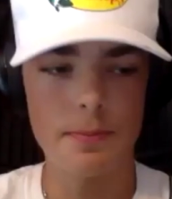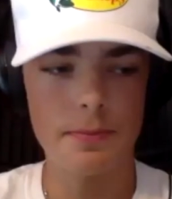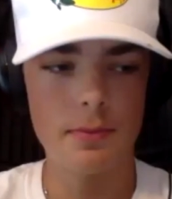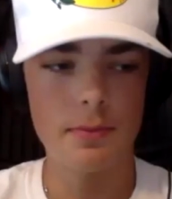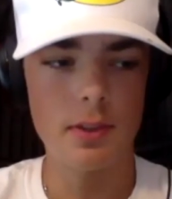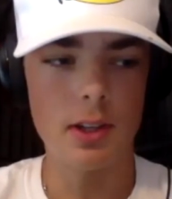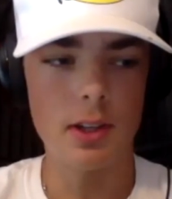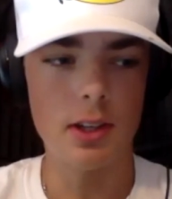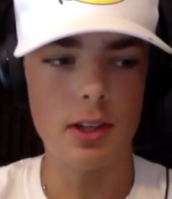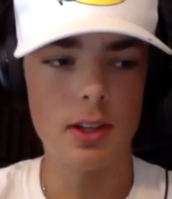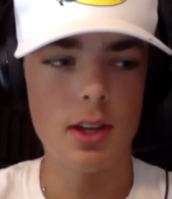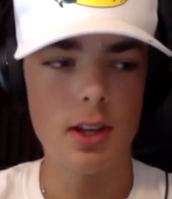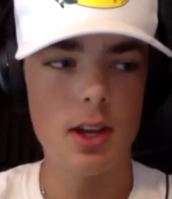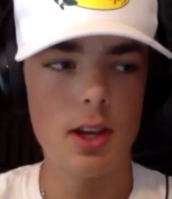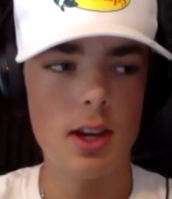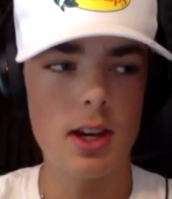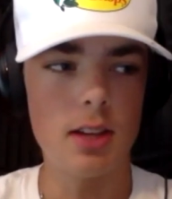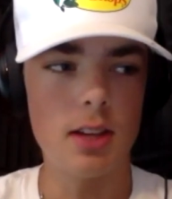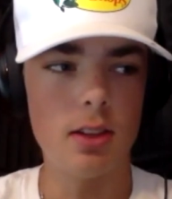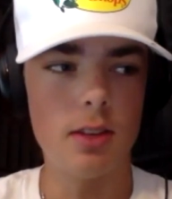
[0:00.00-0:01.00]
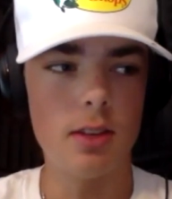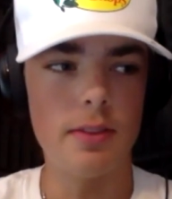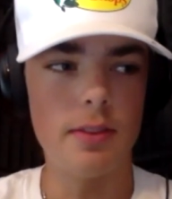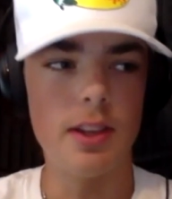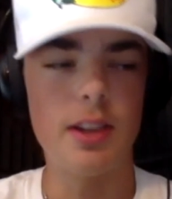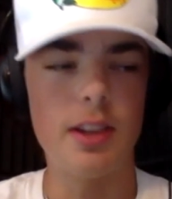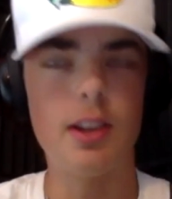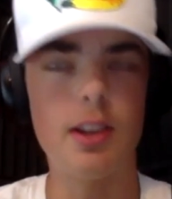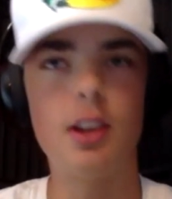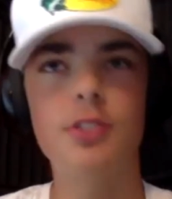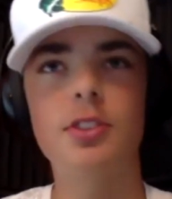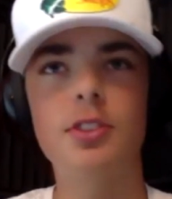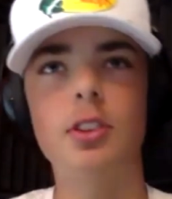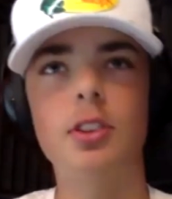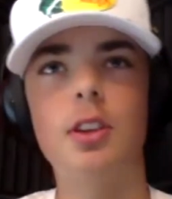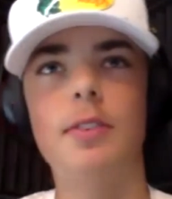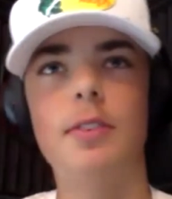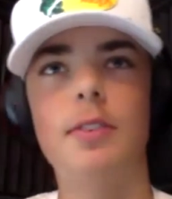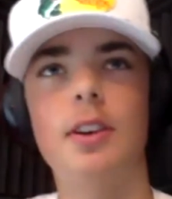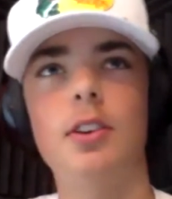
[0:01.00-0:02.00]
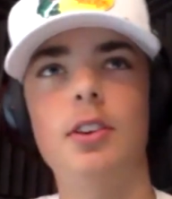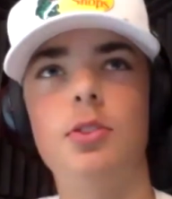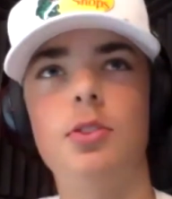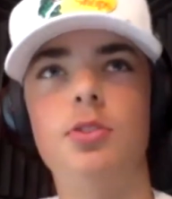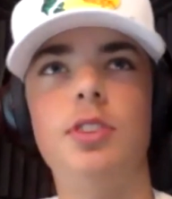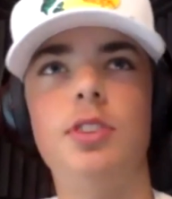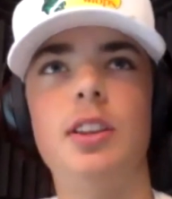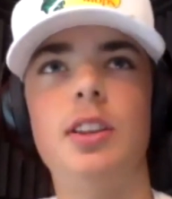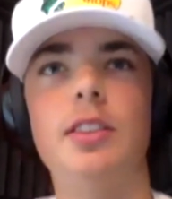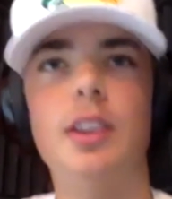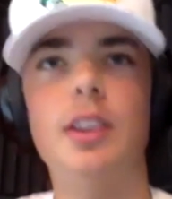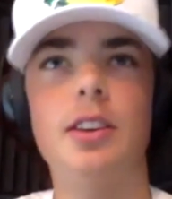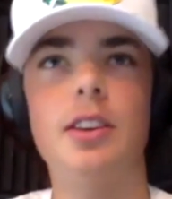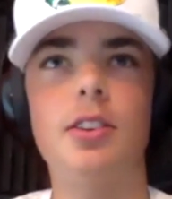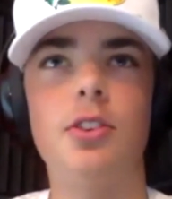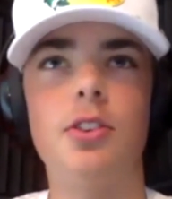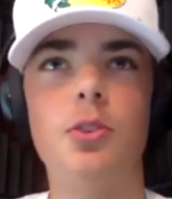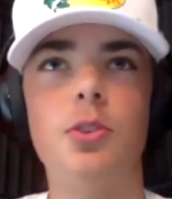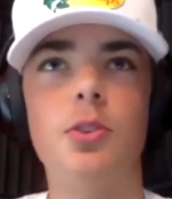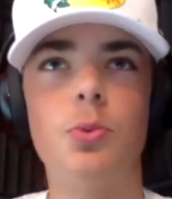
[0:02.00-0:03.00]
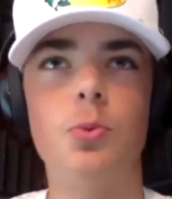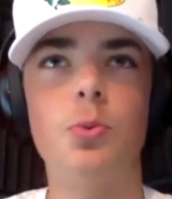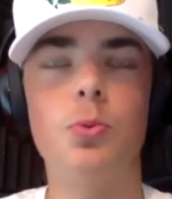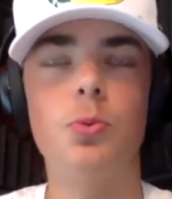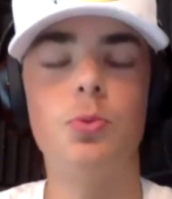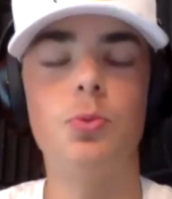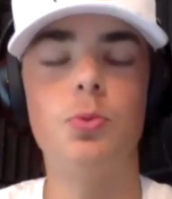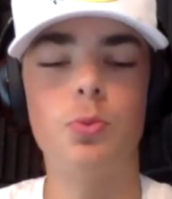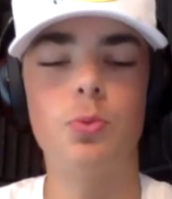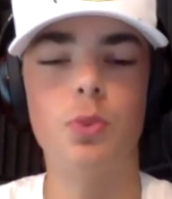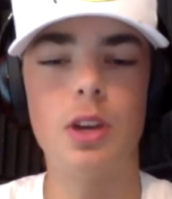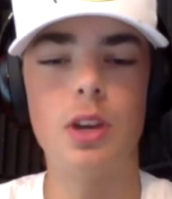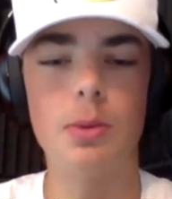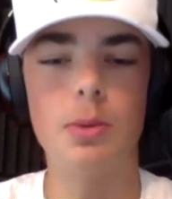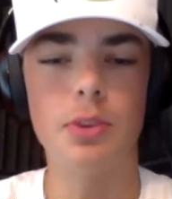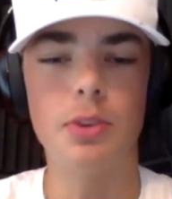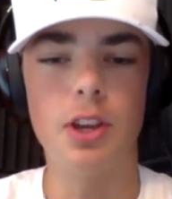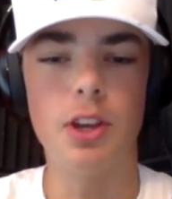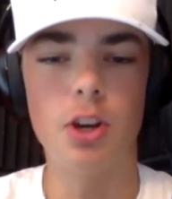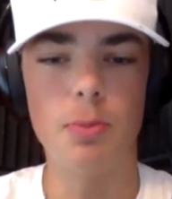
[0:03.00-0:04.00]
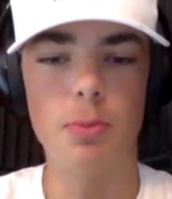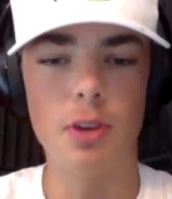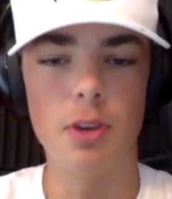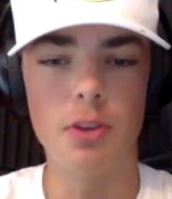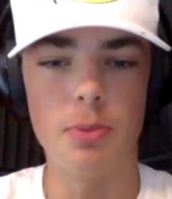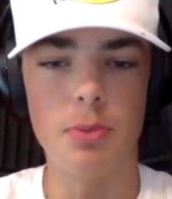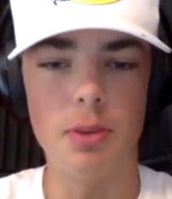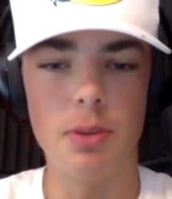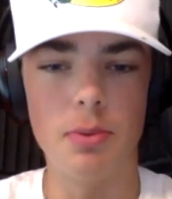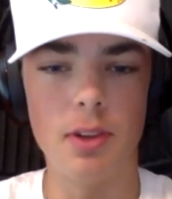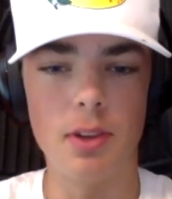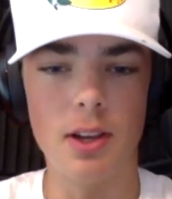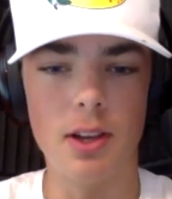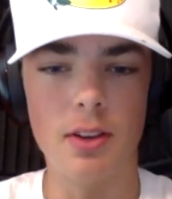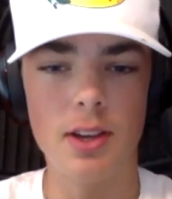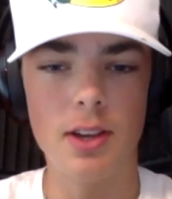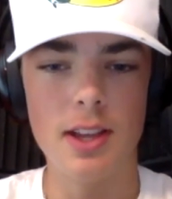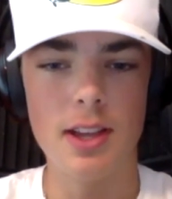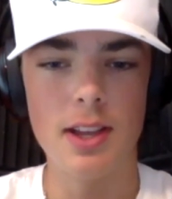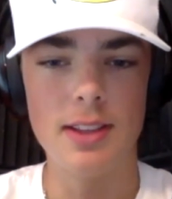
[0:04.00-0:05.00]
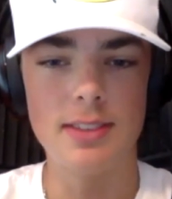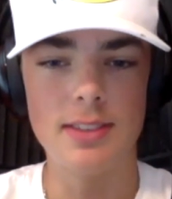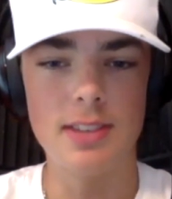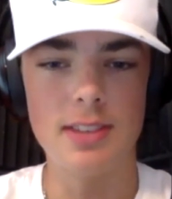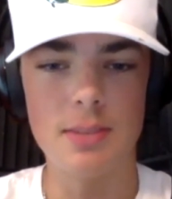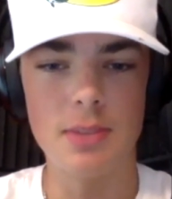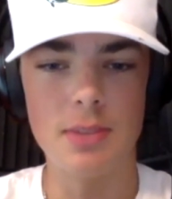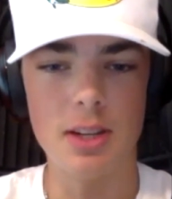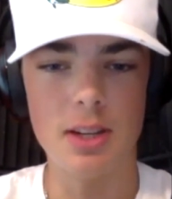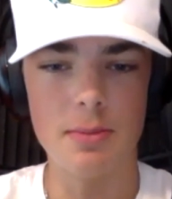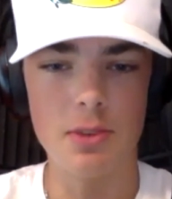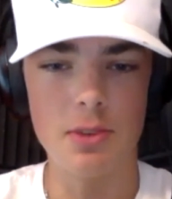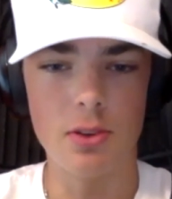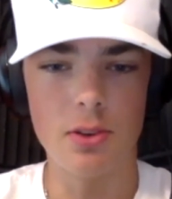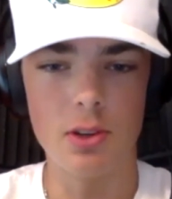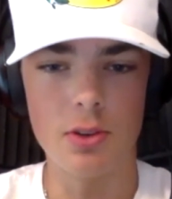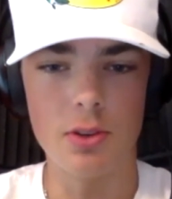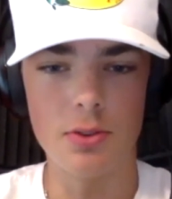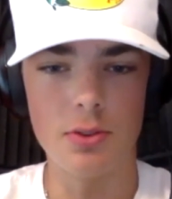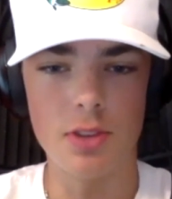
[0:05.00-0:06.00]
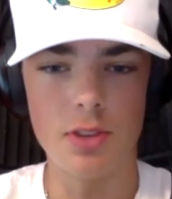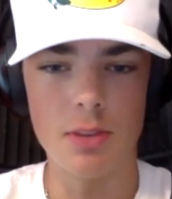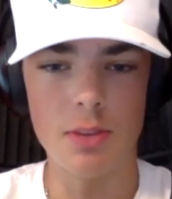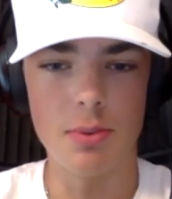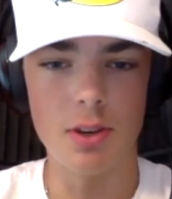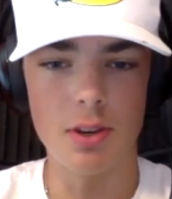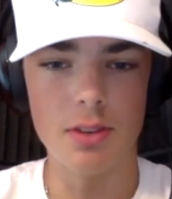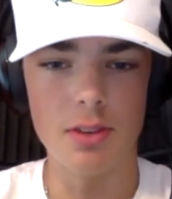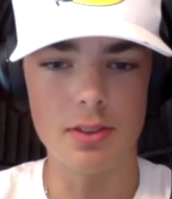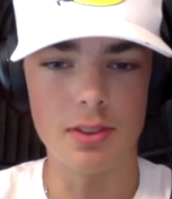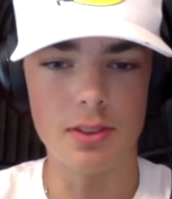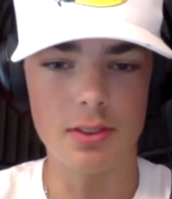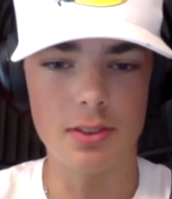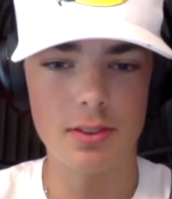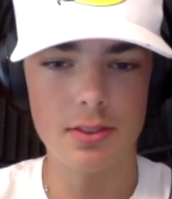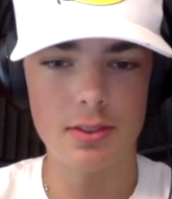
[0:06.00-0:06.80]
yeah. I love that. And I also love how you said that you were able to help other people out the same time that you're going through that process.